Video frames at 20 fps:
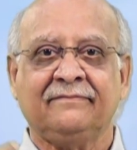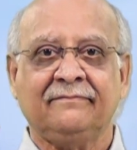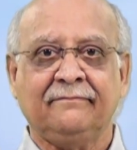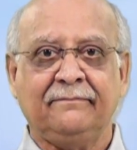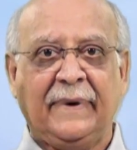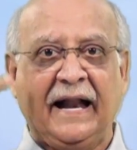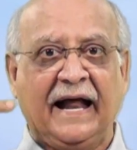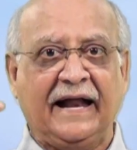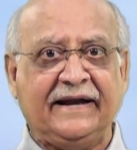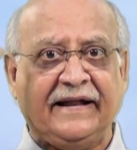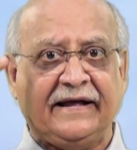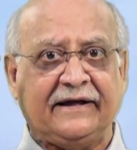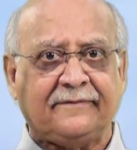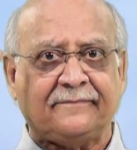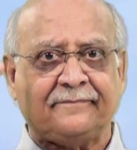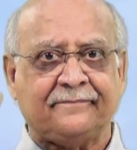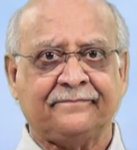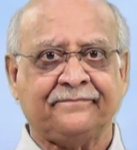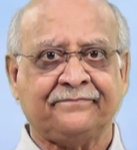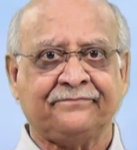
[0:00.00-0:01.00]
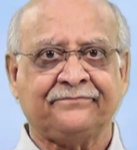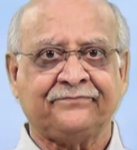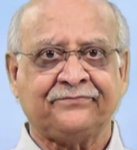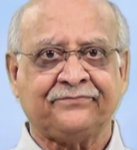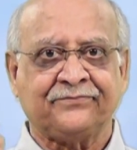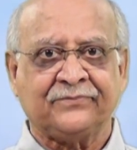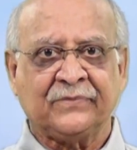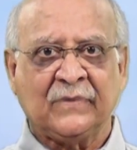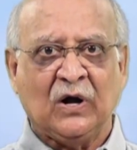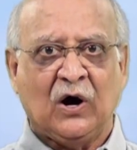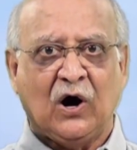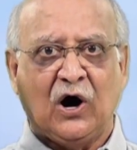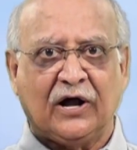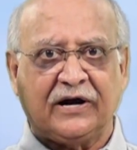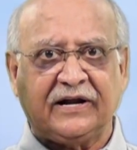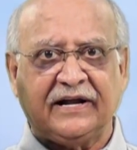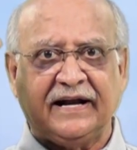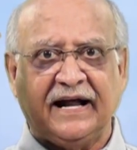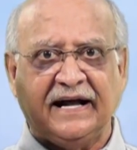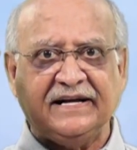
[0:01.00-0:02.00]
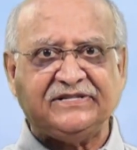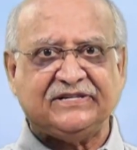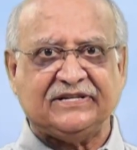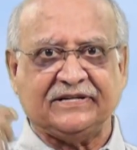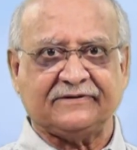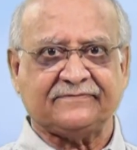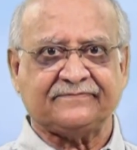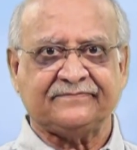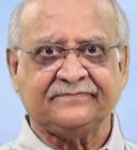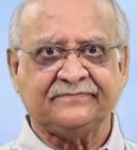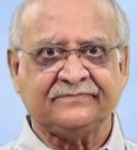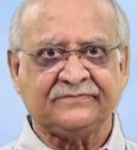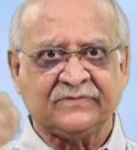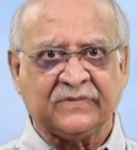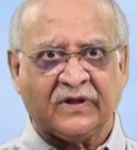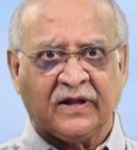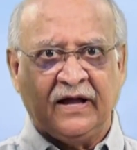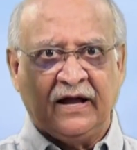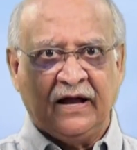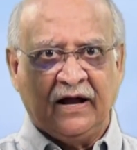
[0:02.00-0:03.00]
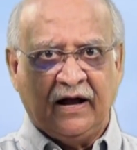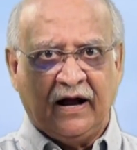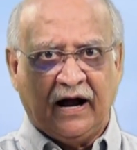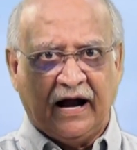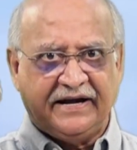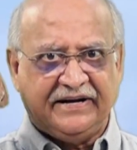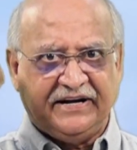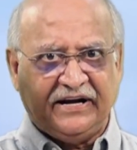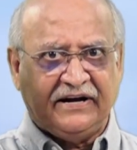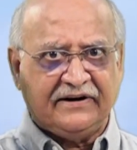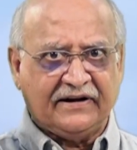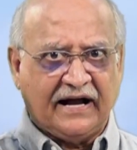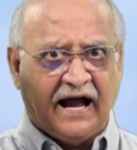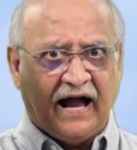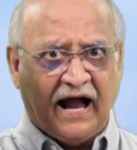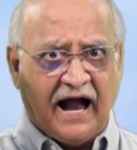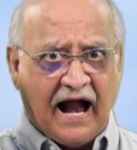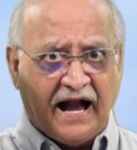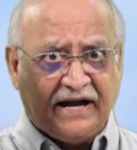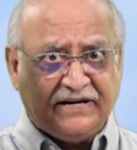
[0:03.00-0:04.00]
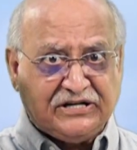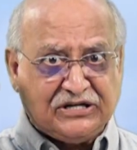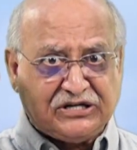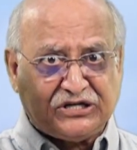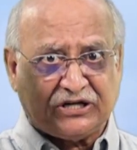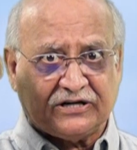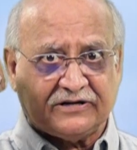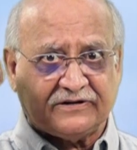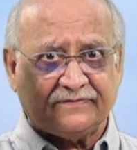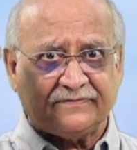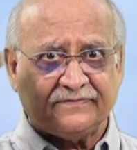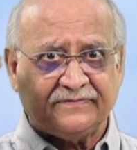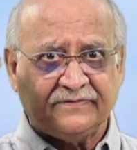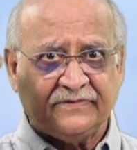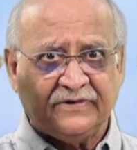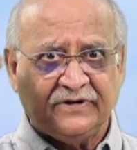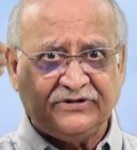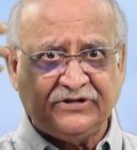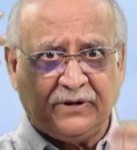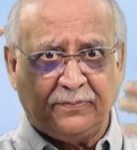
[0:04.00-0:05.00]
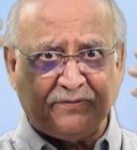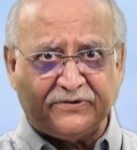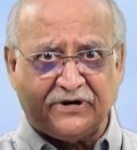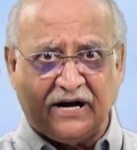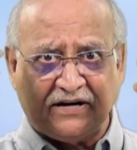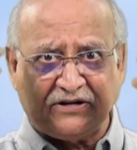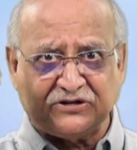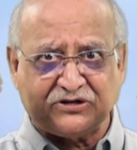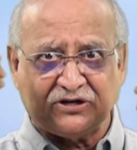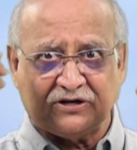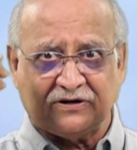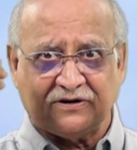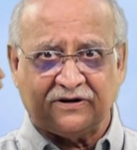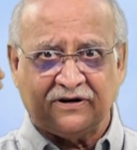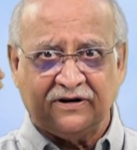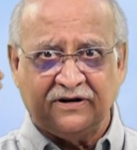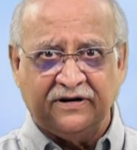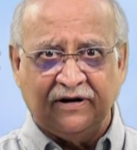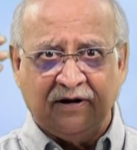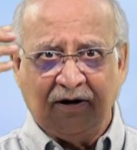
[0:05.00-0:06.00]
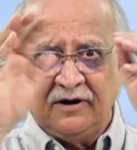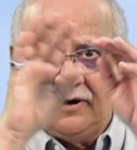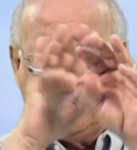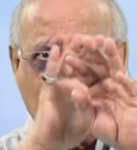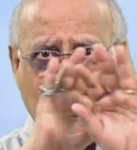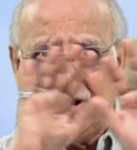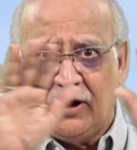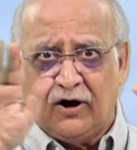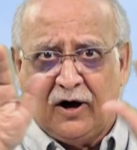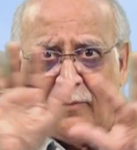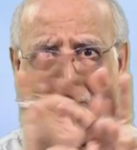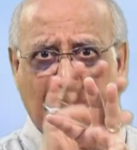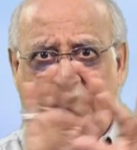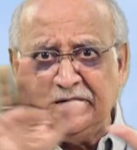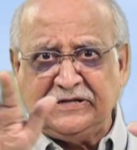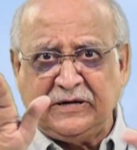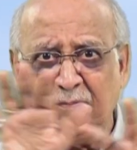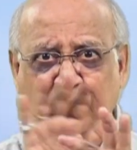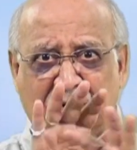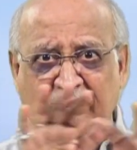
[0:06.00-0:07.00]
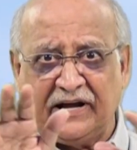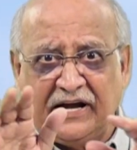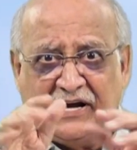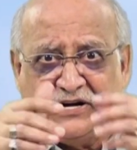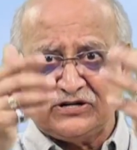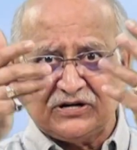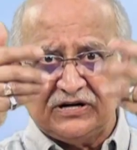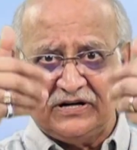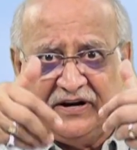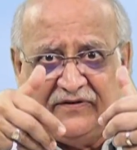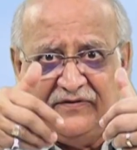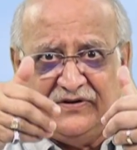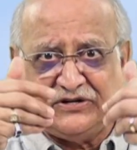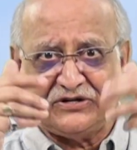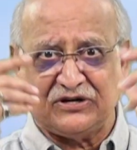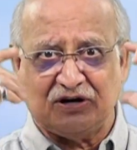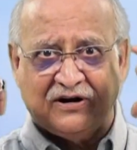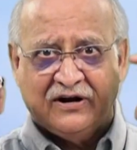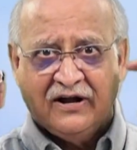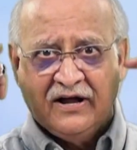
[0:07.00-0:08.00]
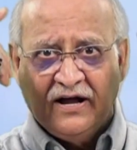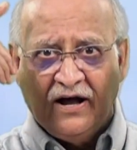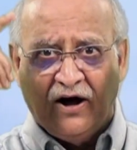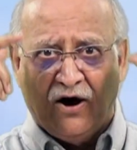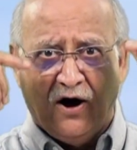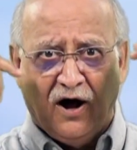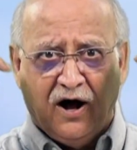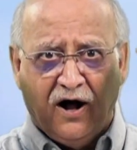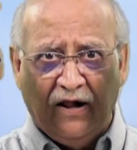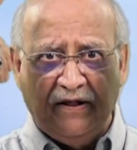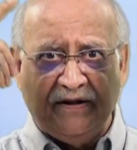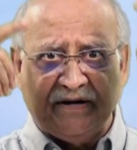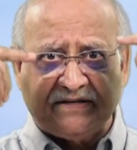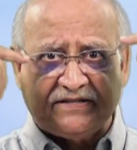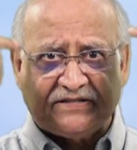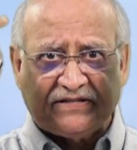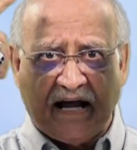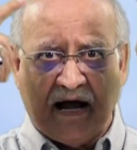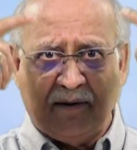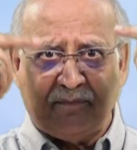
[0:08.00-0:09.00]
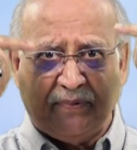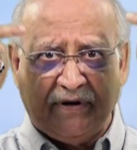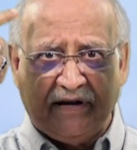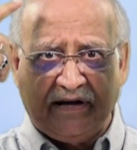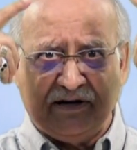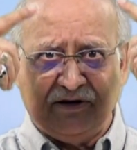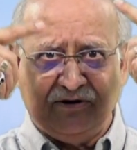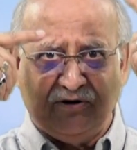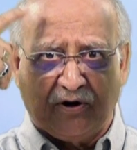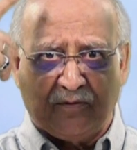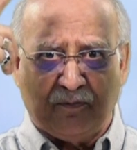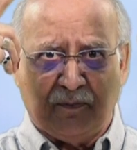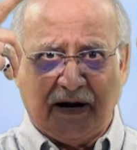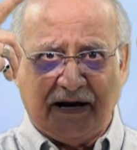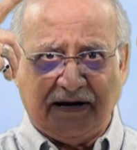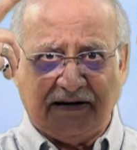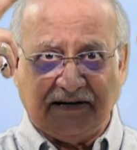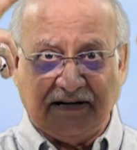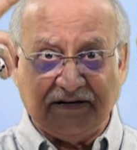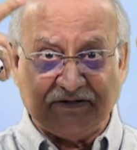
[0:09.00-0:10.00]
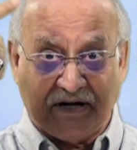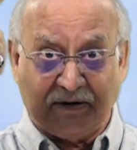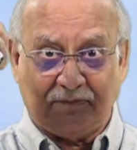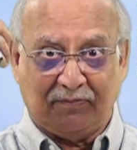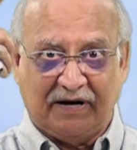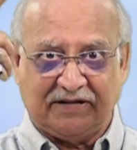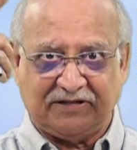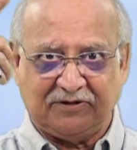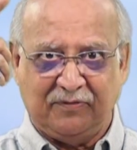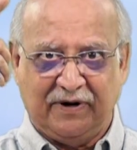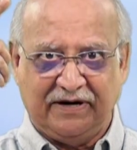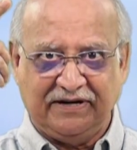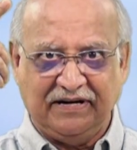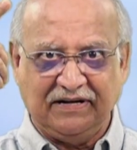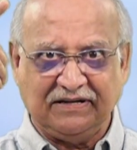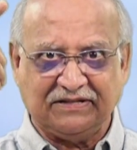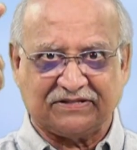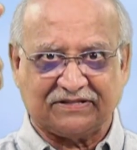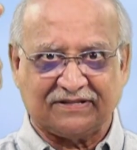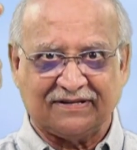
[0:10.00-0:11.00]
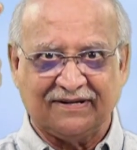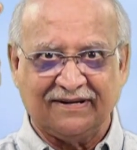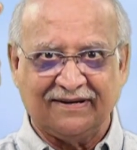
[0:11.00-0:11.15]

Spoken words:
planning, organizing, addition, subtraction, multiplication, division, all that is happening in your mind? Is that mathematics?